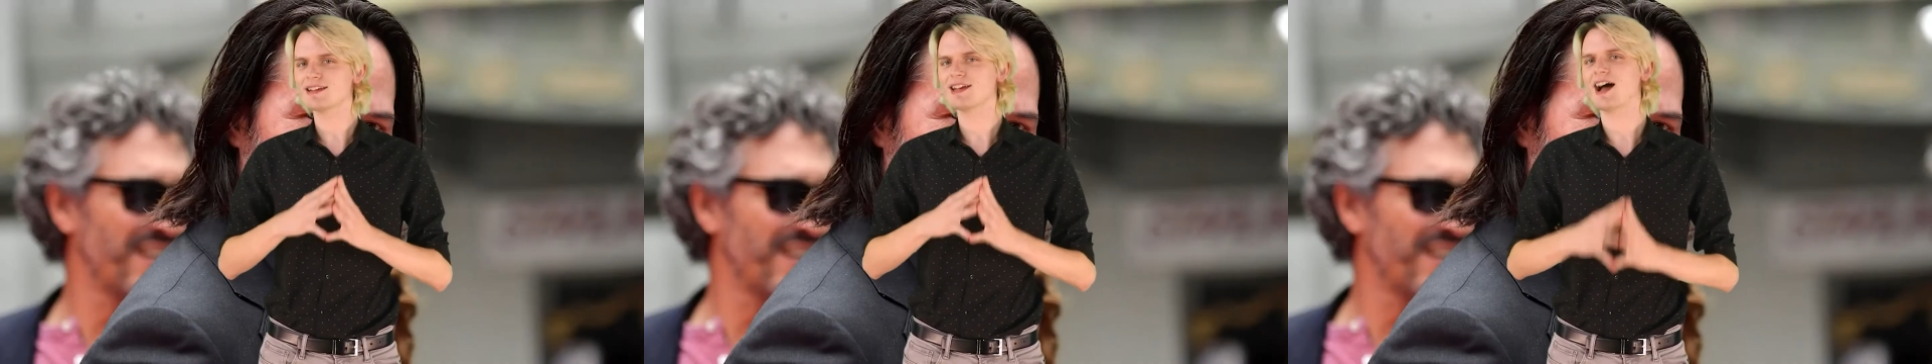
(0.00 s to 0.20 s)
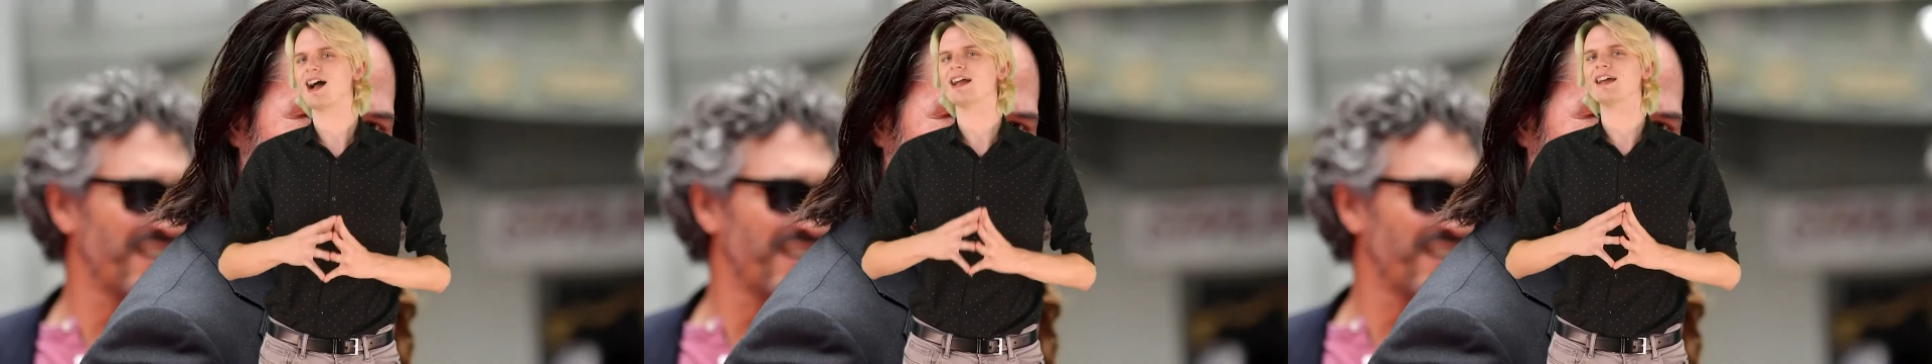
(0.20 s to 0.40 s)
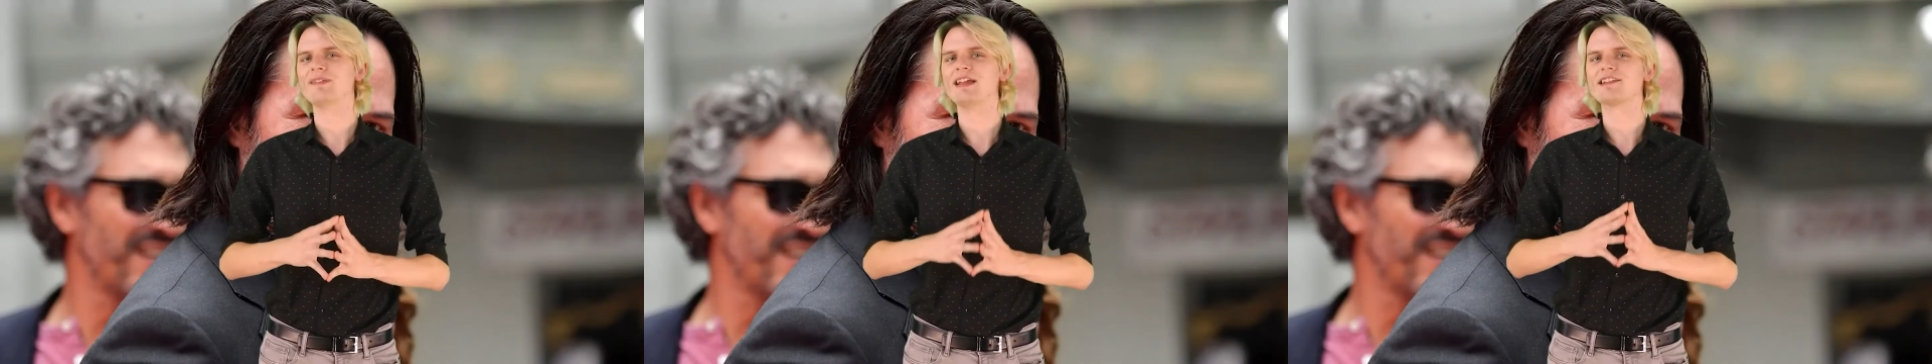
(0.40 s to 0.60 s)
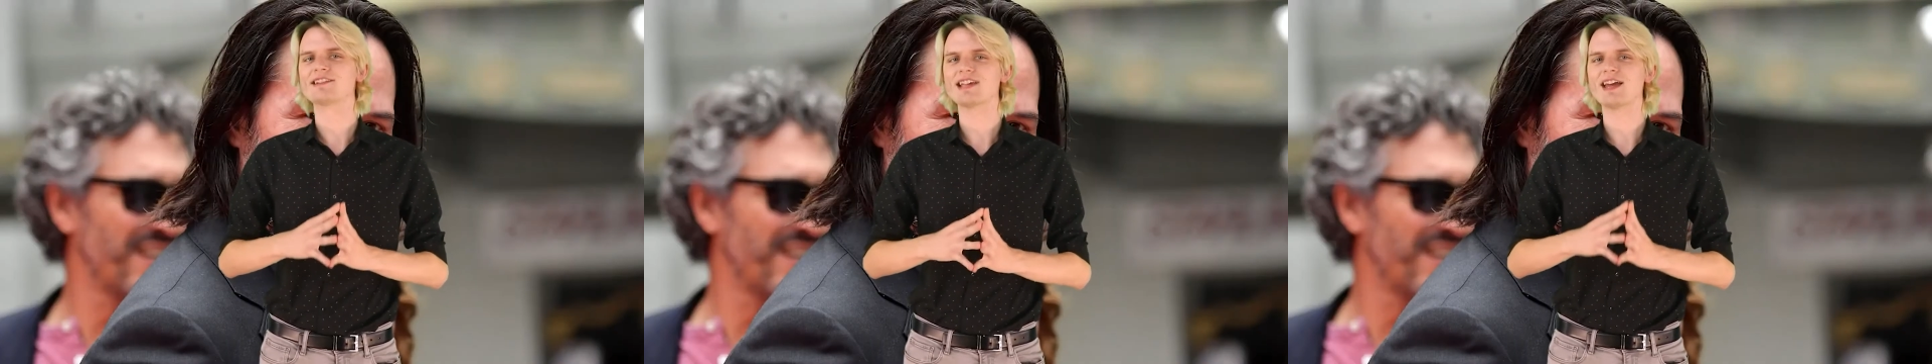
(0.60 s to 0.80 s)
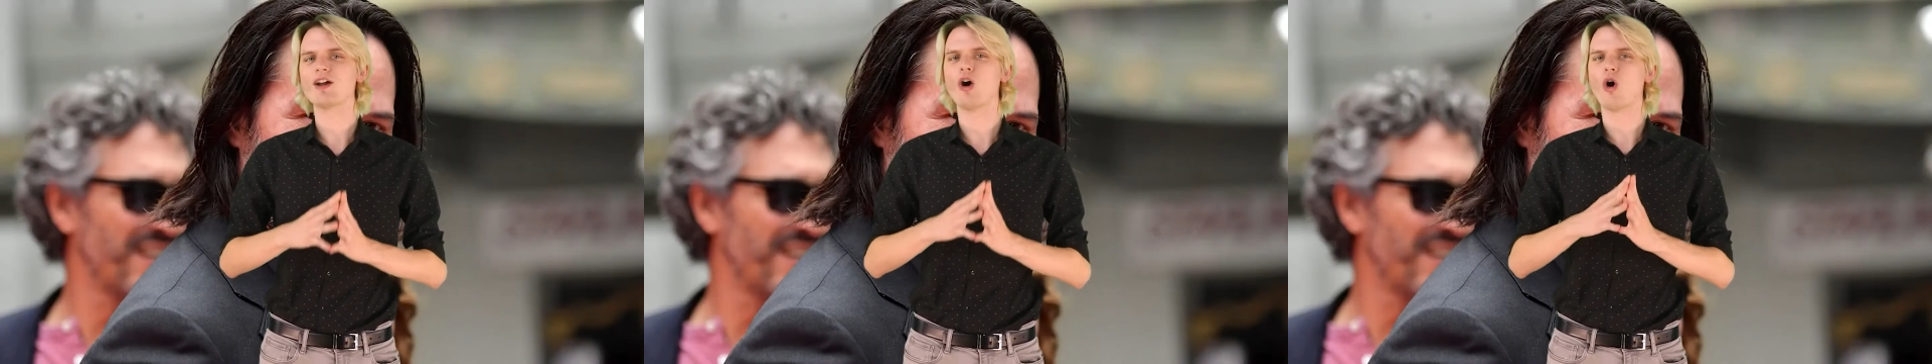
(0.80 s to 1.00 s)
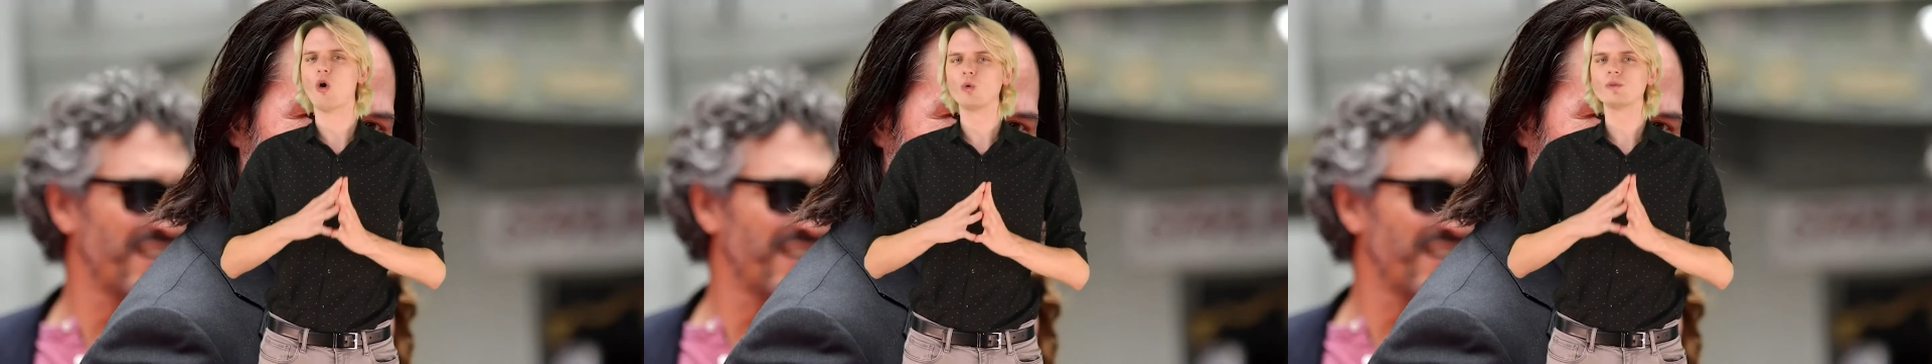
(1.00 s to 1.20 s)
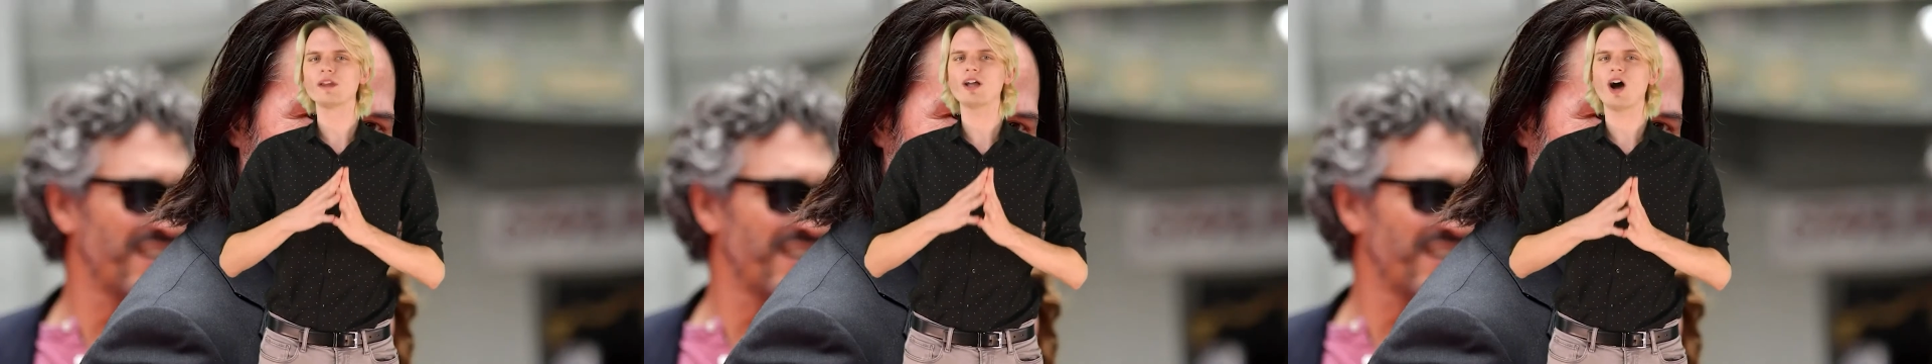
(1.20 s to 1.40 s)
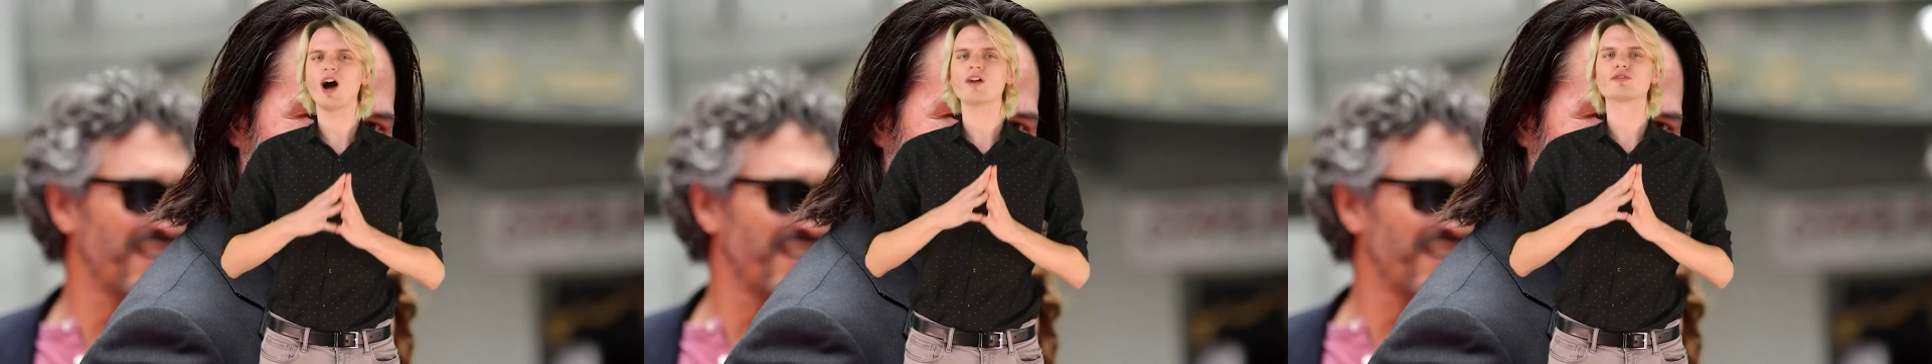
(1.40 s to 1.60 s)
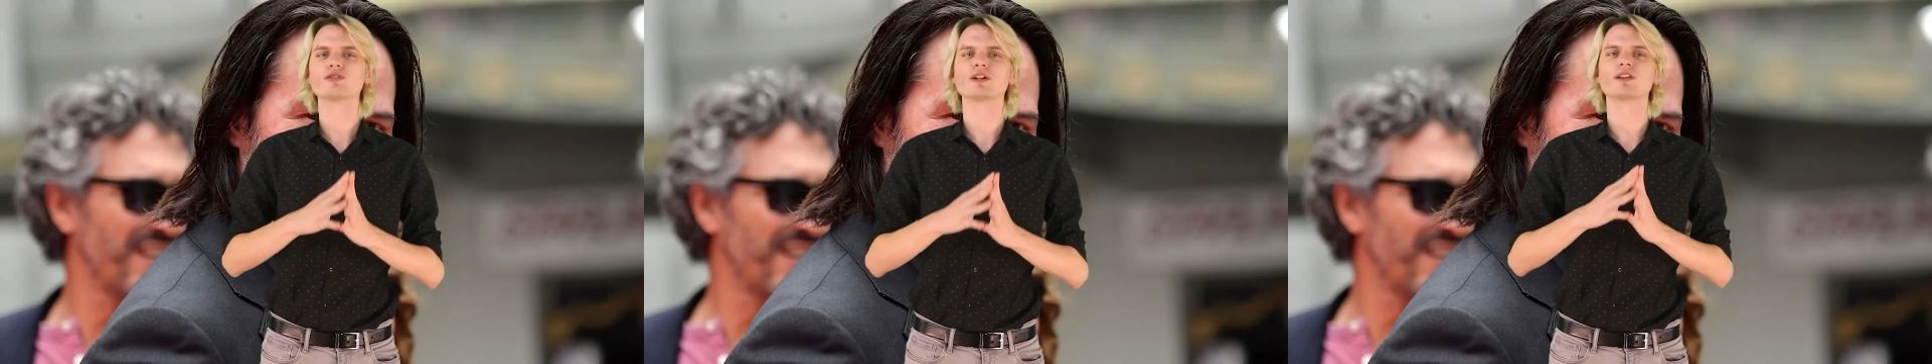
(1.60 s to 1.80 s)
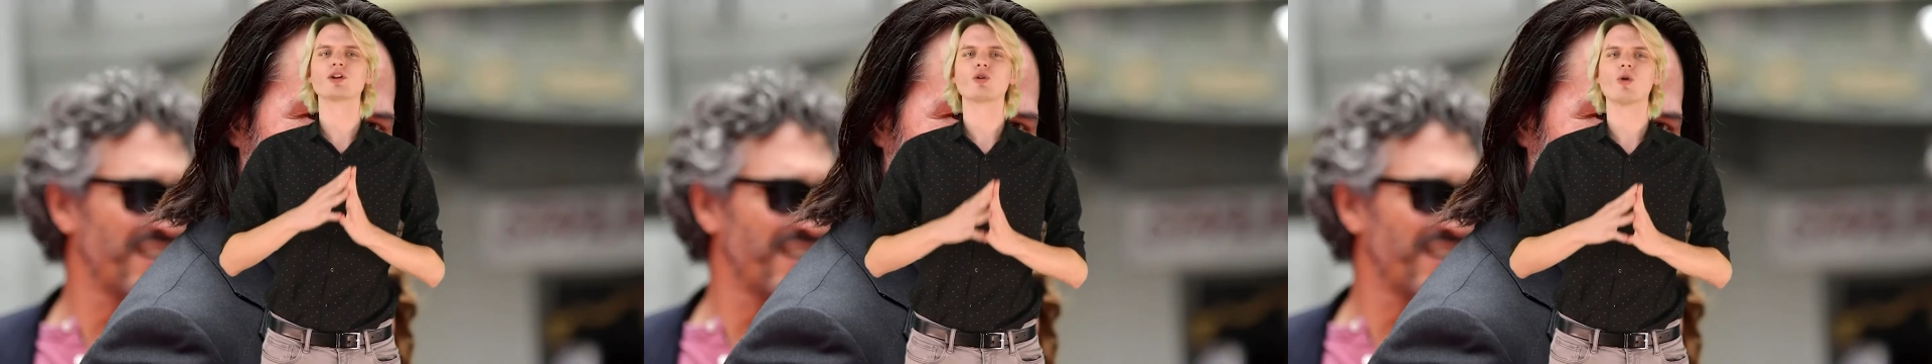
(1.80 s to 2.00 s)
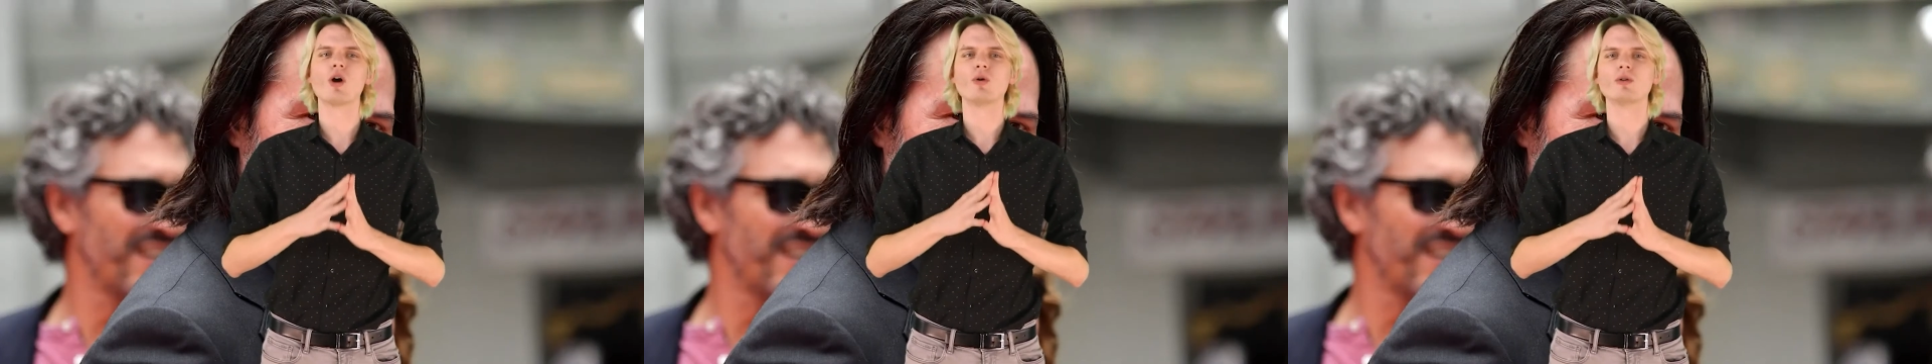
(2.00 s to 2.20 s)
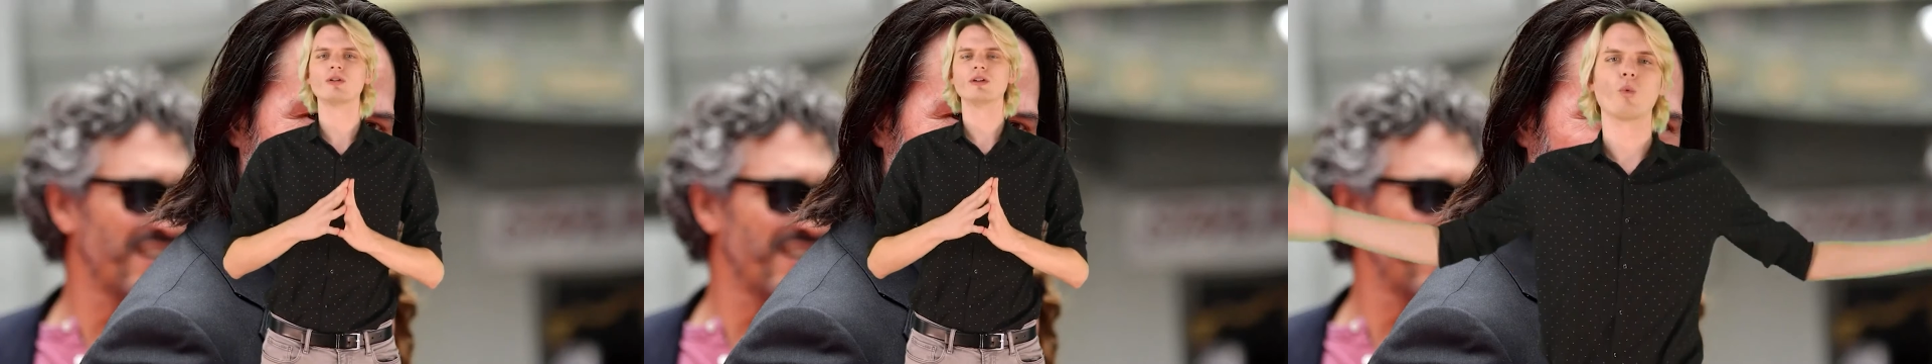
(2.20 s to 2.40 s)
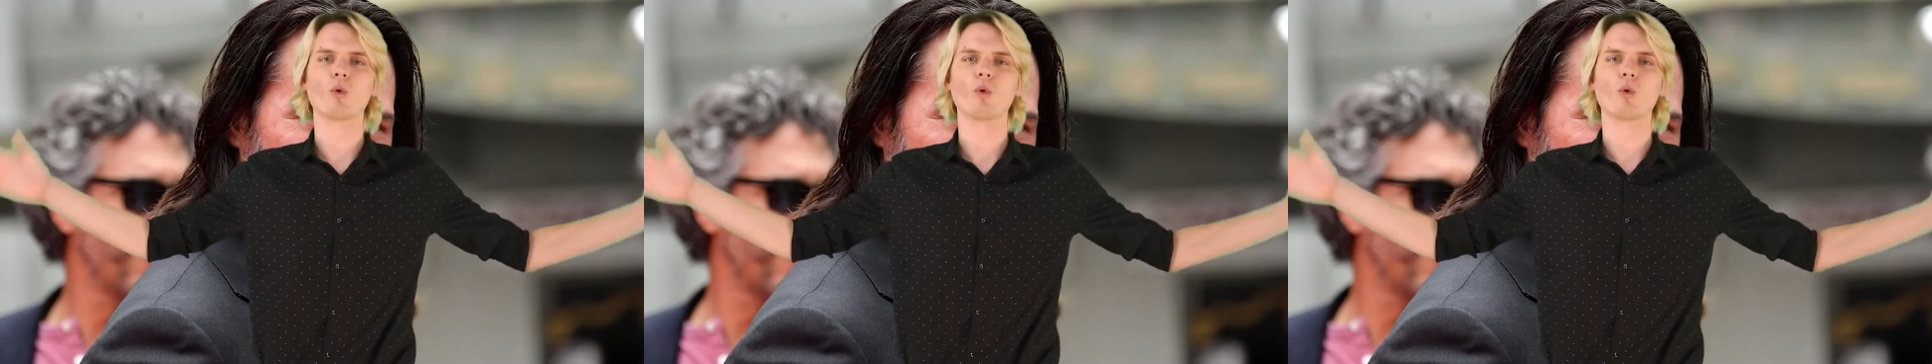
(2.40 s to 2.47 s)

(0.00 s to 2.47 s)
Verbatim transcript: deny it, instead only offering the quote,